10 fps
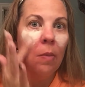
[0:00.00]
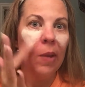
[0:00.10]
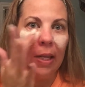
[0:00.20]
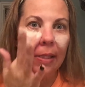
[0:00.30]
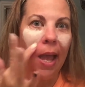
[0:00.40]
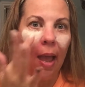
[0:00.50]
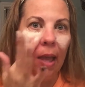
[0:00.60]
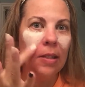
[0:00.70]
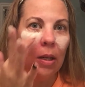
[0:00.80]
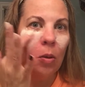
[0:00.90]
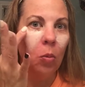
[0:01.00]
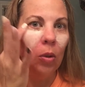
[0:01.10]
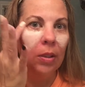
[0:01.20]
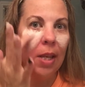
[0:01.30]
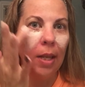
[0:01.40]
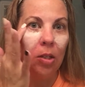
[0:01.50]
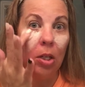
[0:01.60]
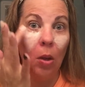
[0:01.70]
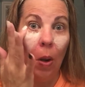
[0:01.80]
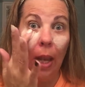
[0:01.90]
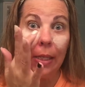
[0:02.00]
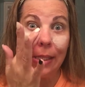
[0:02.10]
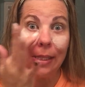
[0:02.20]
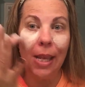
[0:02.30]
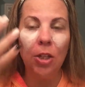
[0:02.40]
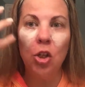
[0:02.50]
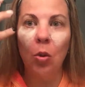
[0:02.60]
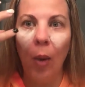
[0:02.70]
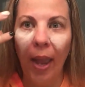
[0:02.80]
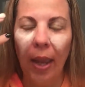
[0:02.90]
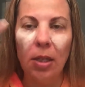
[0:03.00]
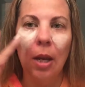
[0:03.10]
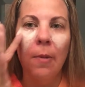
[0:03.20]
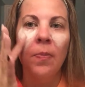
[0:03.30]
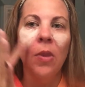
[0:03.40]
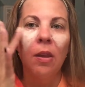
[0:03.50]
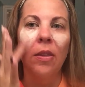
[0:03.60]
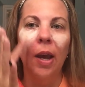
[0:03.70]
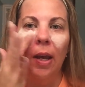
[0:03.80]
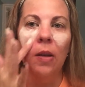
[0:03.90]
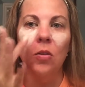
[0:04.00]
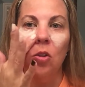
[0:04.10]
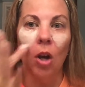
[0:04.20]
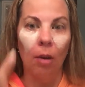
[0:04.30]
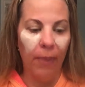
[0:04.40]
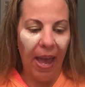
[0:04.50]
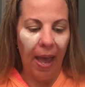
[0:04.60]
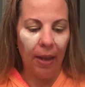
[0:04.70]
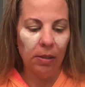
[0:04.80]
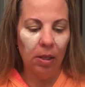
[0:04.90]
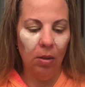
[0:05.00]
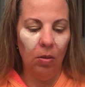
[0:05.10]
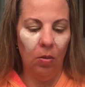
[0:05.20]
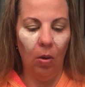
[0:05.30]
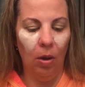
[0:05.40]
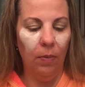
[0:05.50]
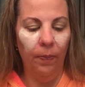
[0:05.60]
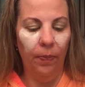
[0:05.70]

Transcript: because that will tend to accentuate the dark bags or